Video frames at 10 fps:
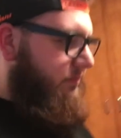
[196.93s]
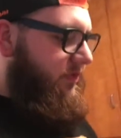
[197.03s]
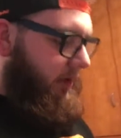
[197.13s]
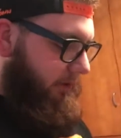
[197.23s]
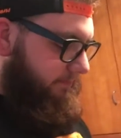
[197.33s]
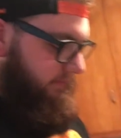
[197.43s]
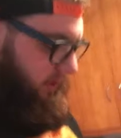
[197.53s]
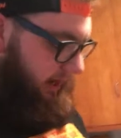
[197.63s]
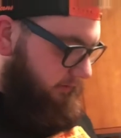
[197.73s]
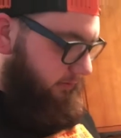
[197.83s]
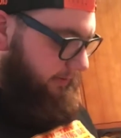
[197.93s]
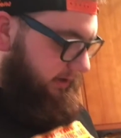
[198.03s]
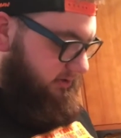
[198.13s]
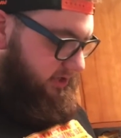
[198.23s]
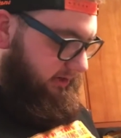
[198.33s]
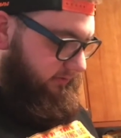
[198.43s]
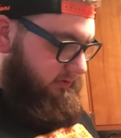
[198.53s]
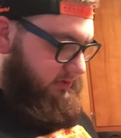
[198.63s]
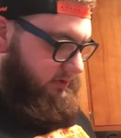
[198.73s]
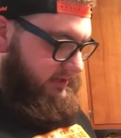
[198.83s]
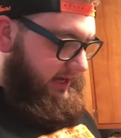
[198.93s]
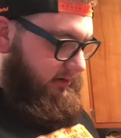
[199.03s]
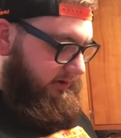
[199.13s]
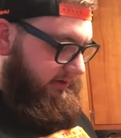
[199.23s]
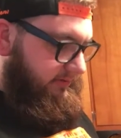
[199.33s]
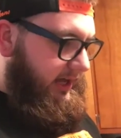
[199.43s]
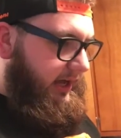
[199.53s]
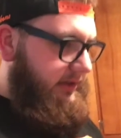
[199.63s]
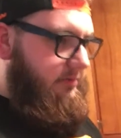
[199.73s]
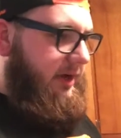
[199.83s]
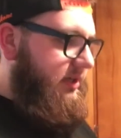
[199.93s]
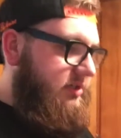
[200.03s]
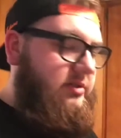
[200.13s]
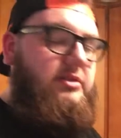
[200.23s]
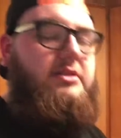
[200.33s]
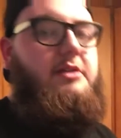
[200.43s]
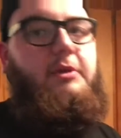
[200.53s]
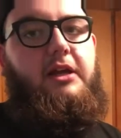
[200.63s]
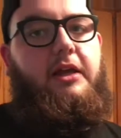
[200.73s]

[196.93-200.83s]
So, yeah, we might go check a few stores out. If not, you might just see me